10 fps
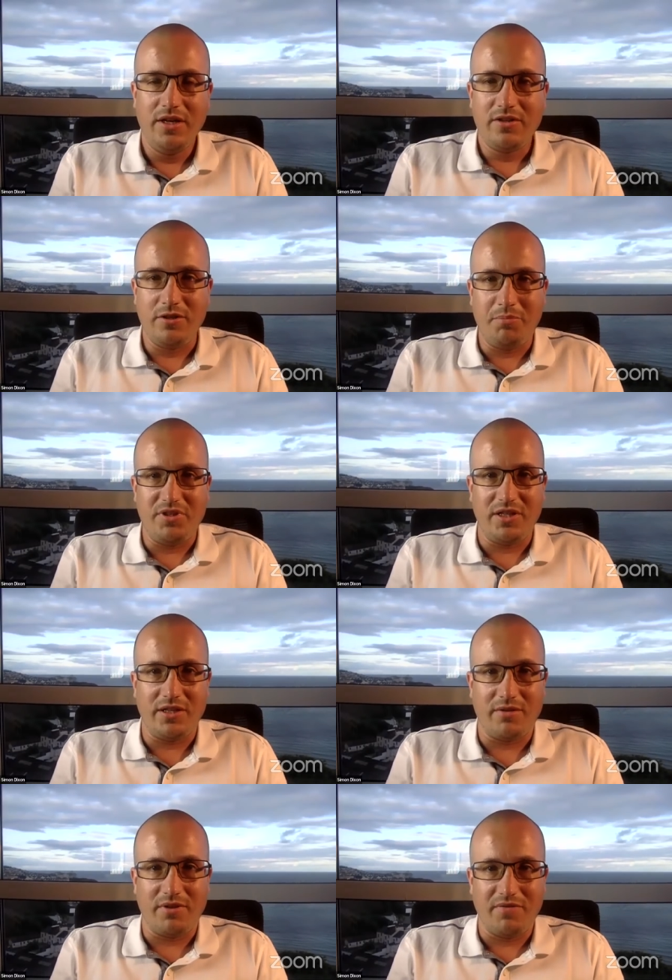to
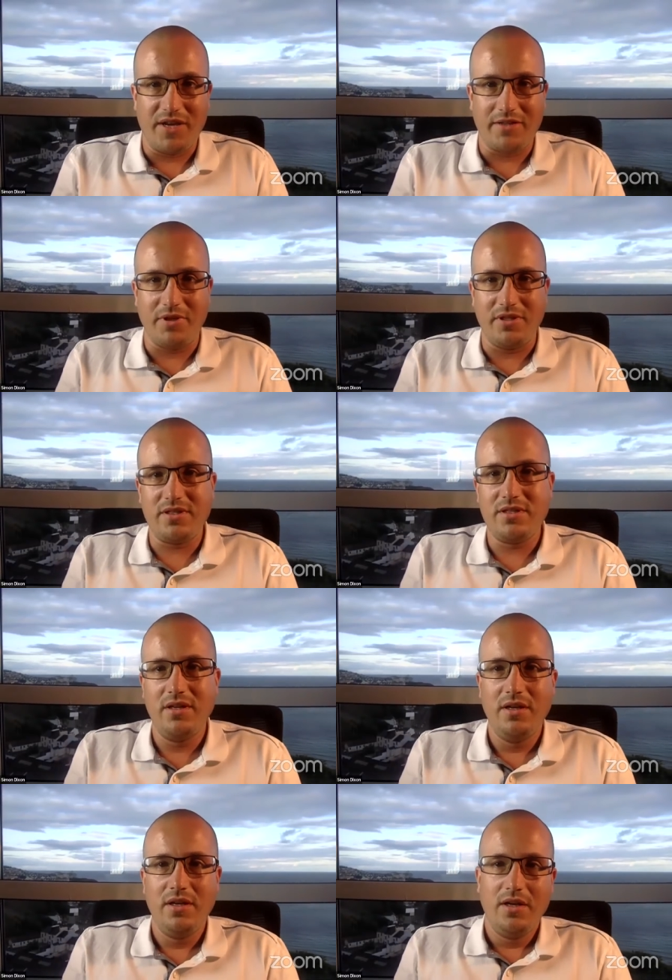particular investments,
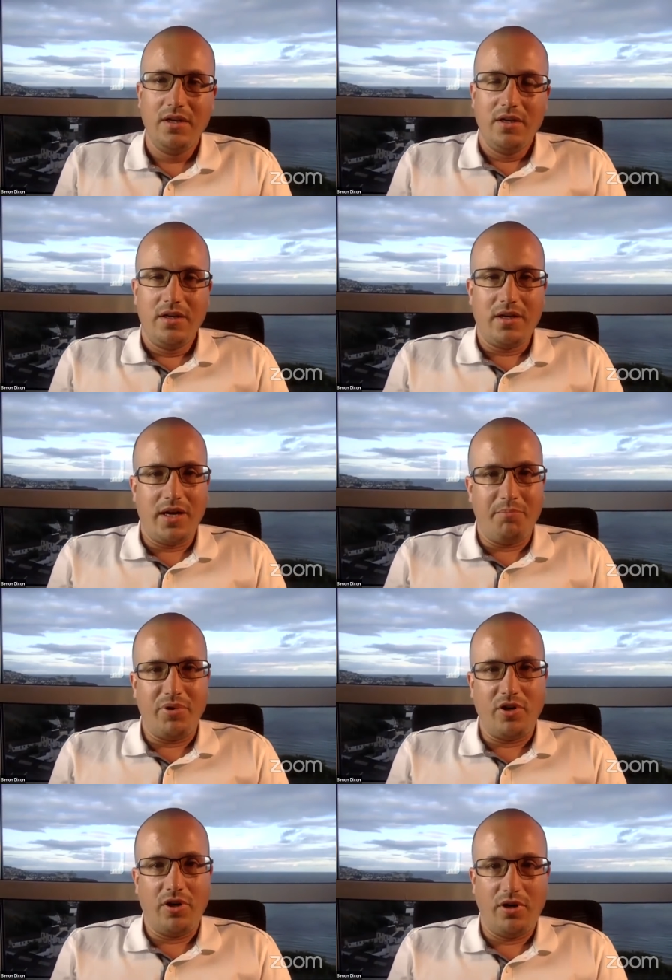
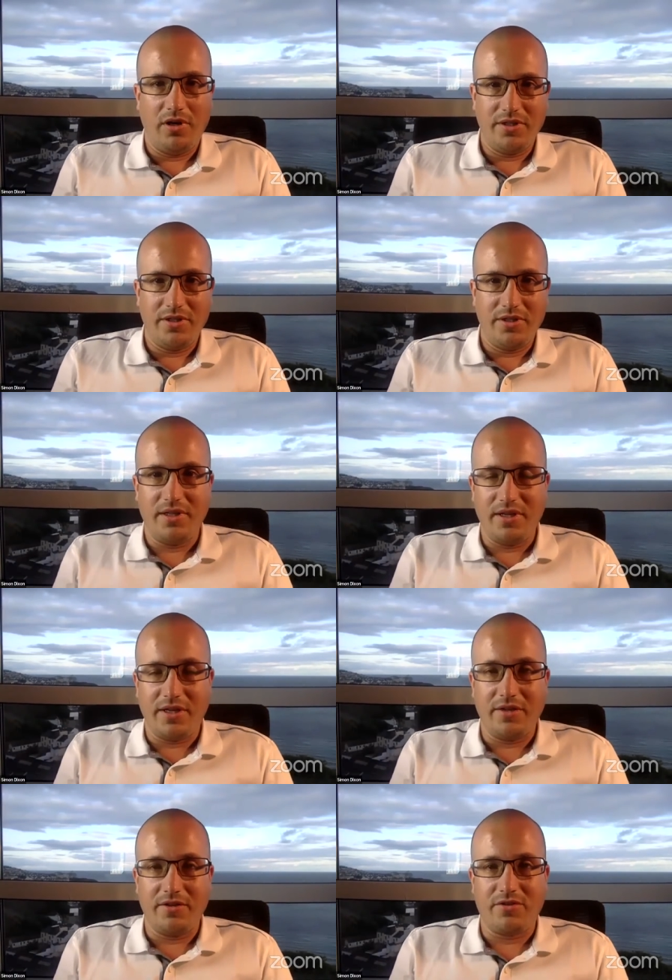because that it
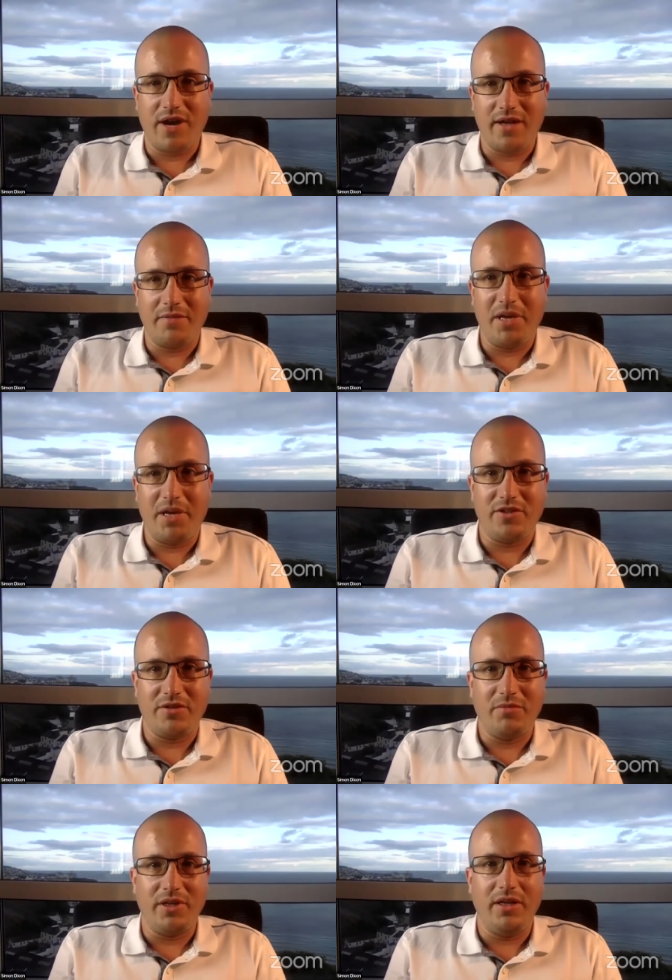can attract the pension
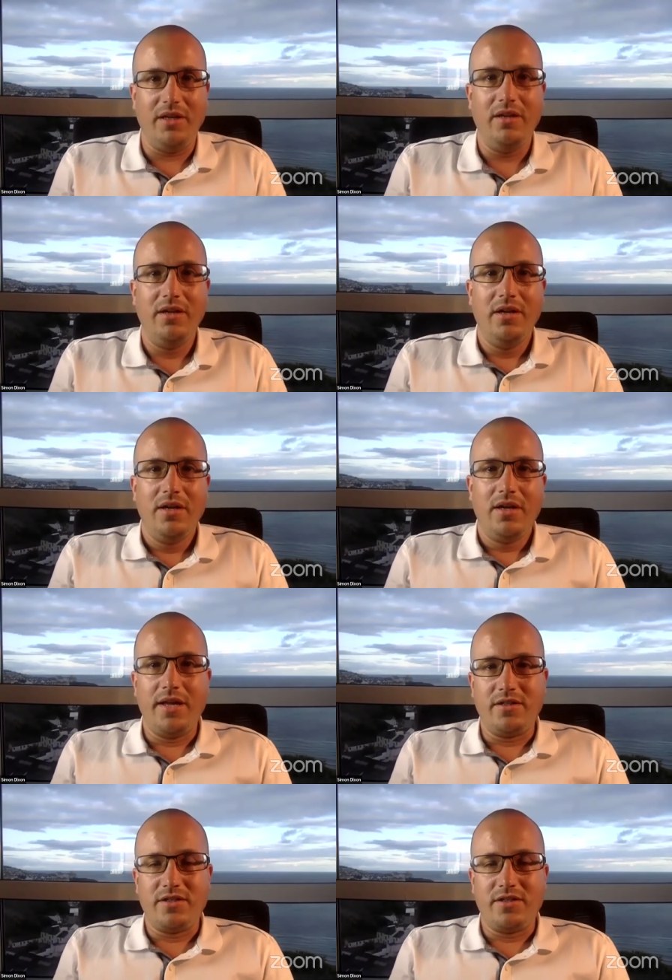money.
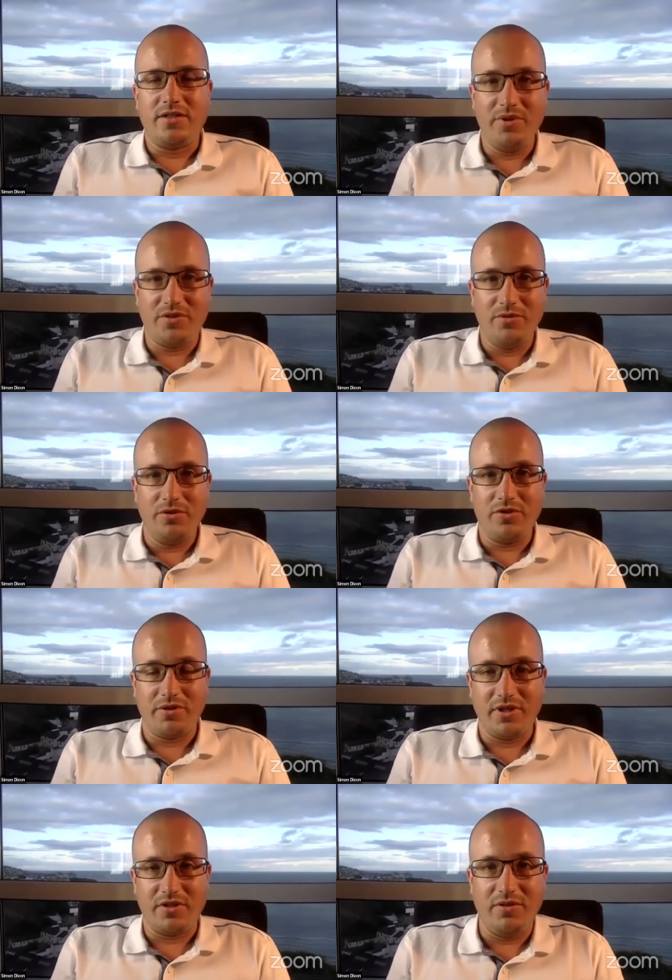And so what we saw
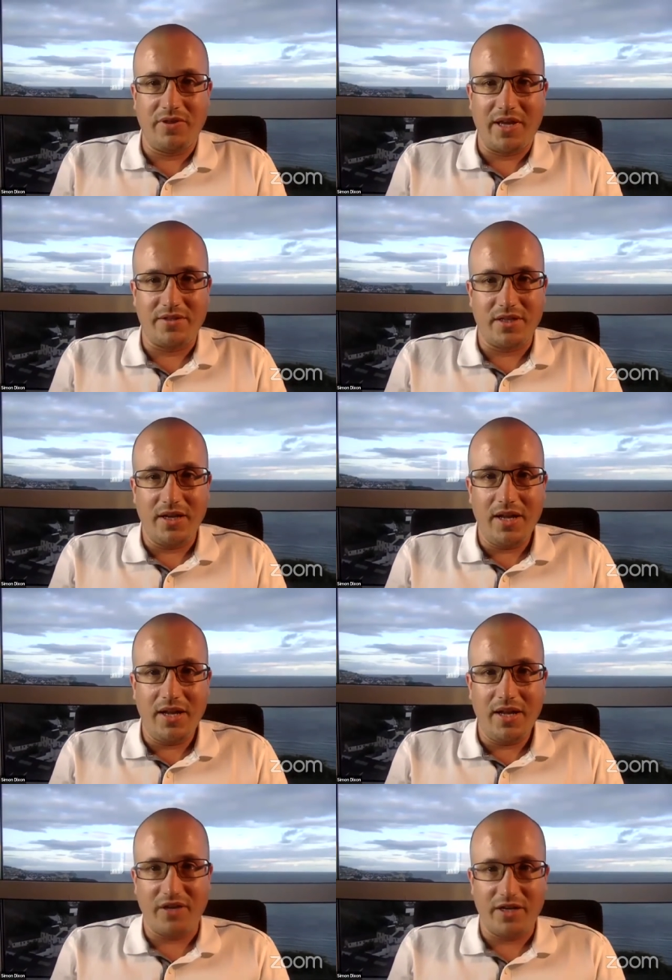during the
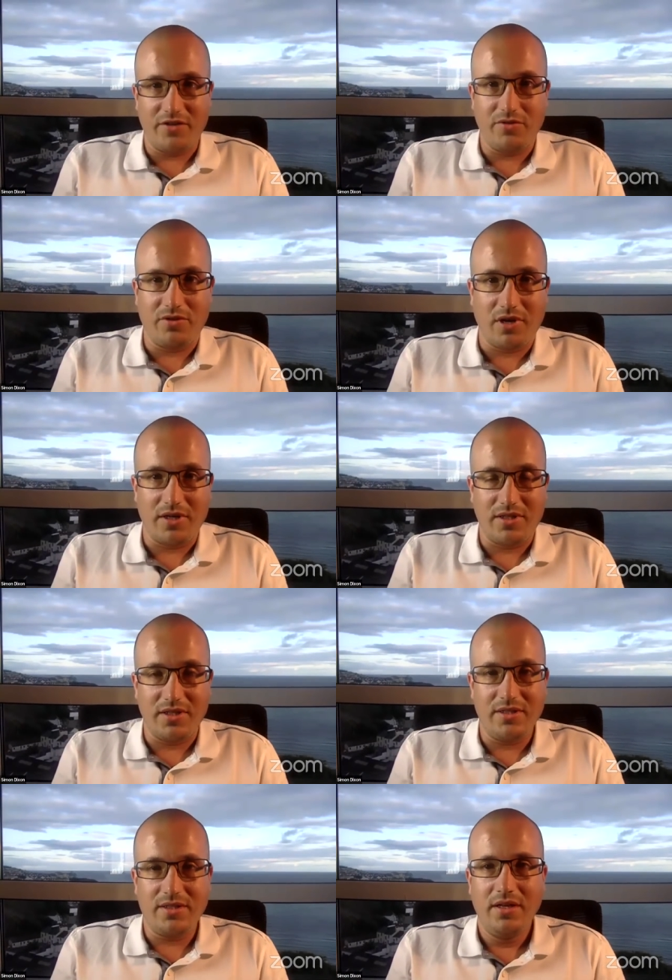2008 financial
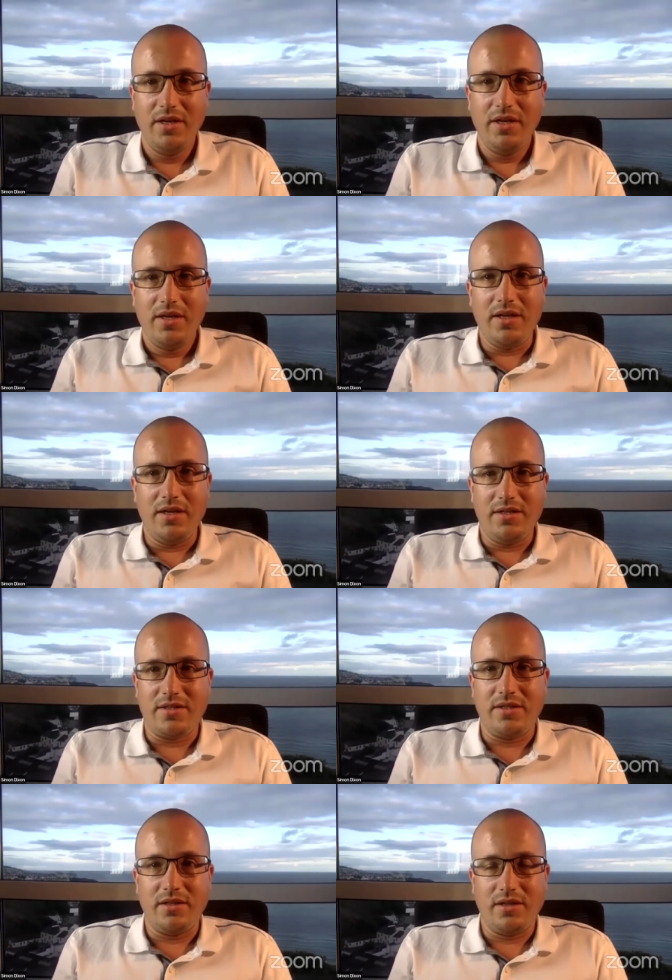crisis
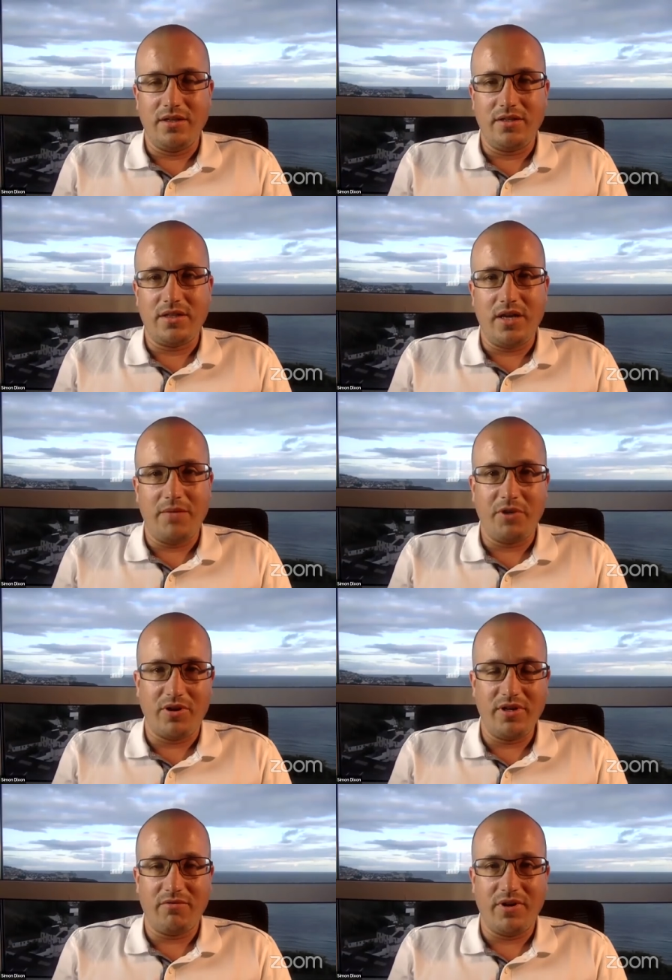is that the
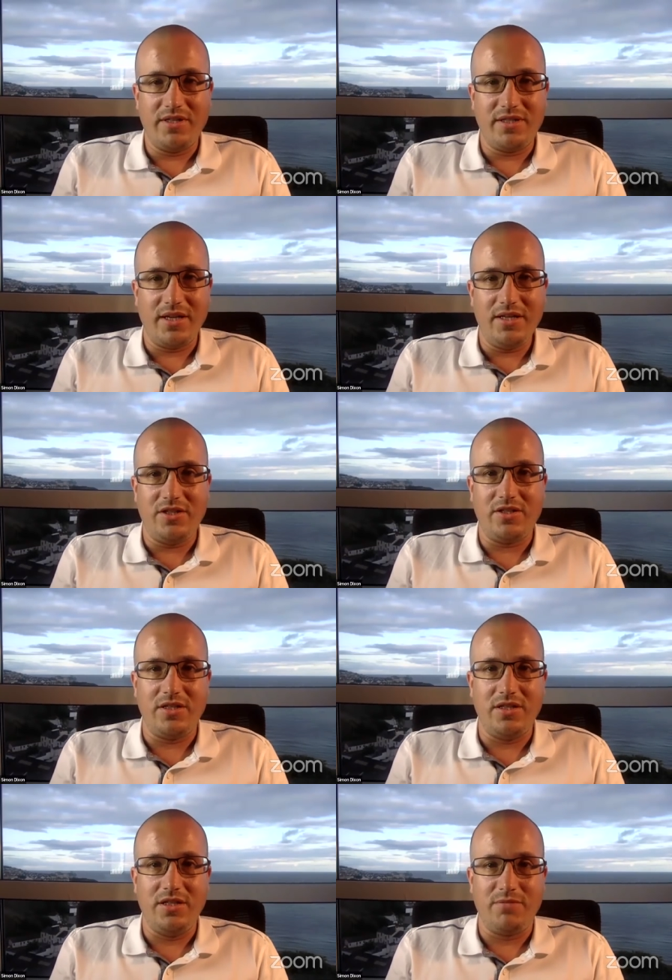credit rating
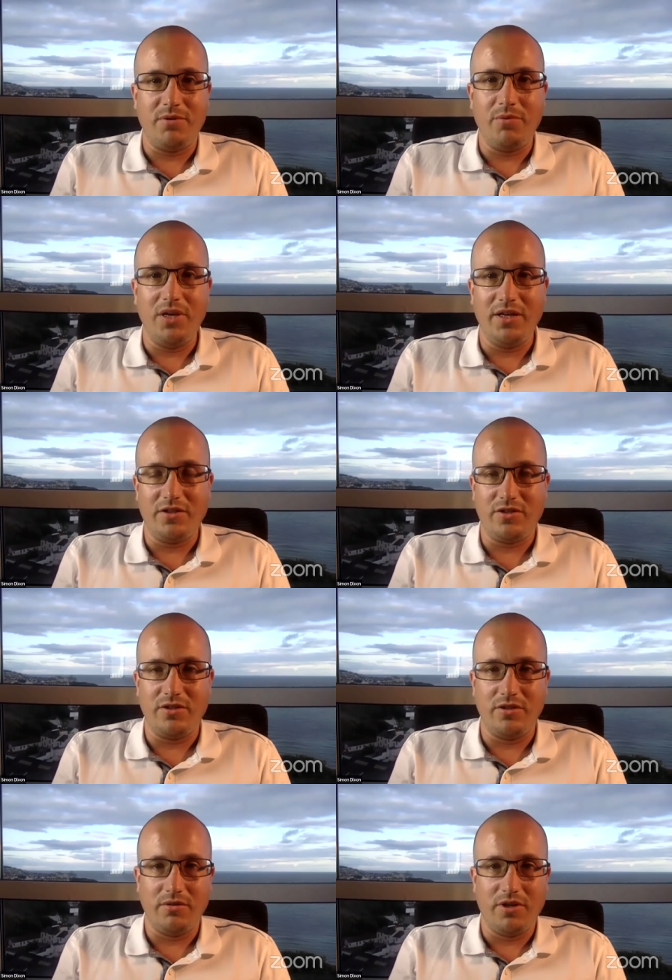agencies were willing
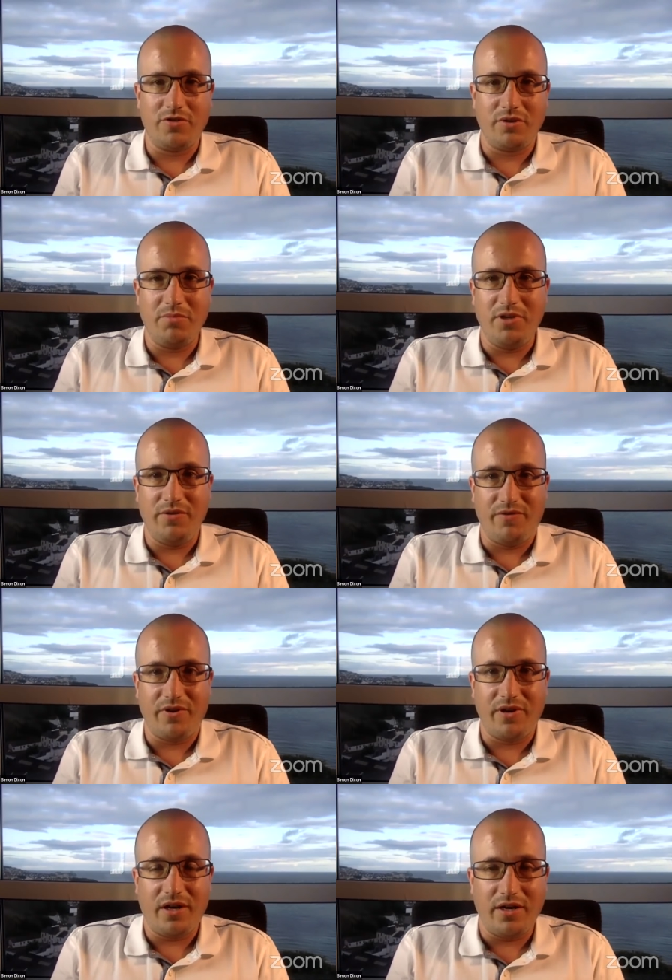to attribute
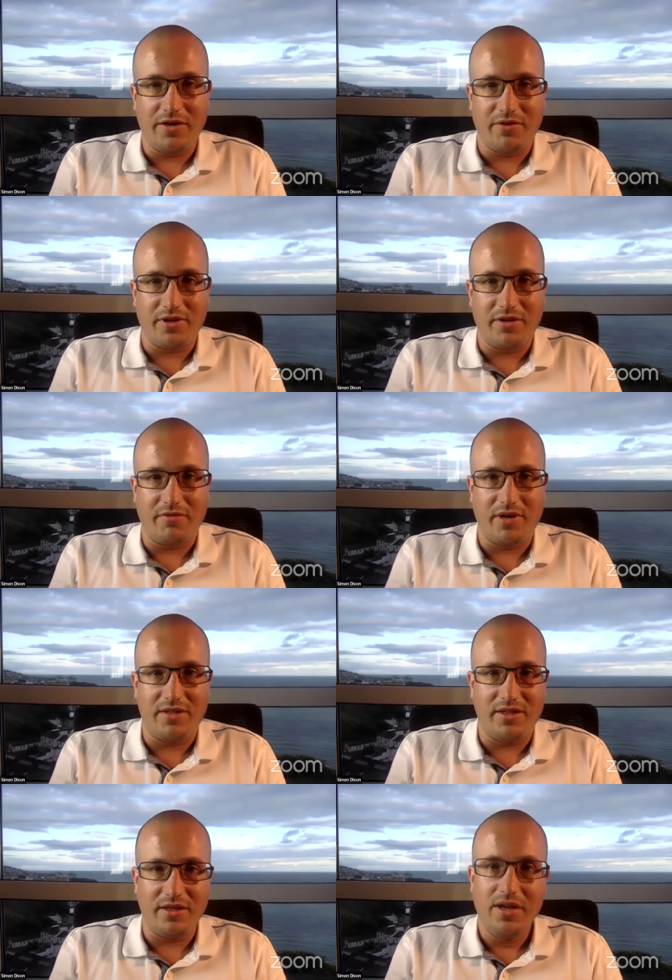very high credit
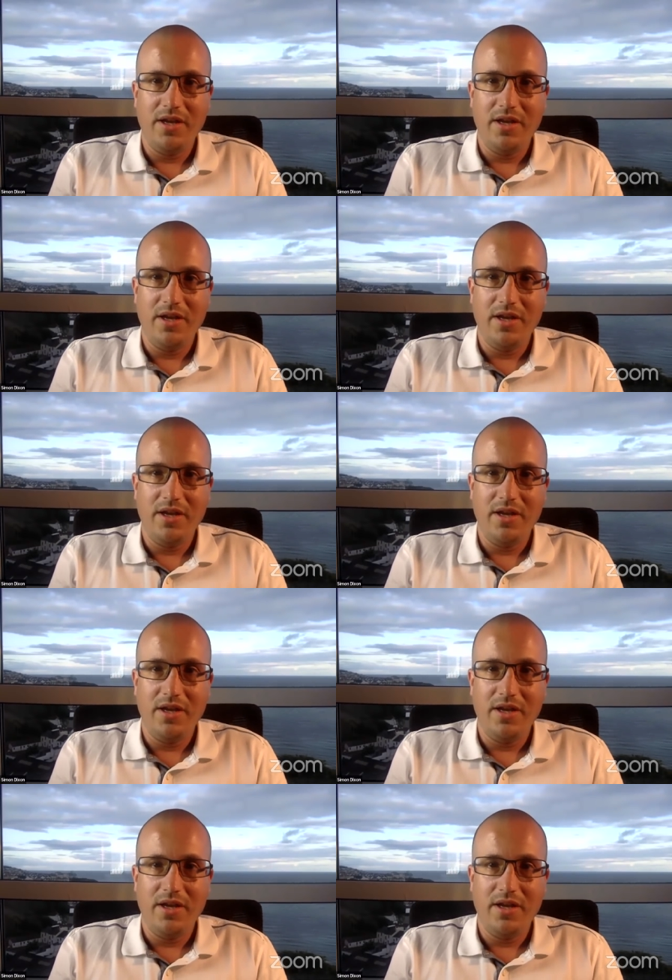rating,